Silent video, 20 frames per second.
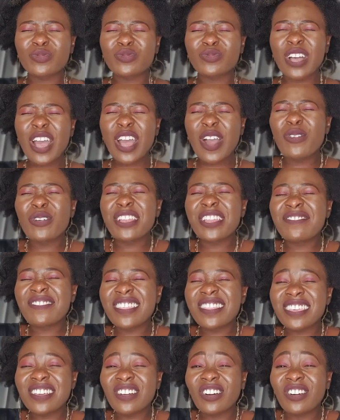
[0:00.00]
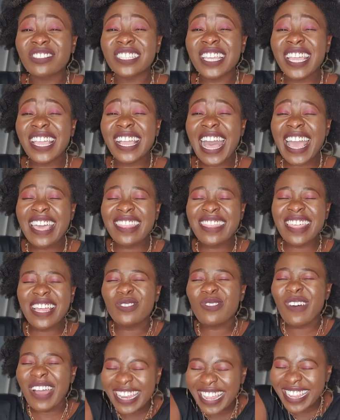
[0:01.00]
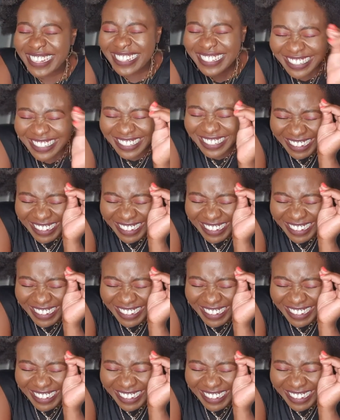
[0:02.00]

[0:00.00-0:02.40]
I won't even think of saying hi. That 100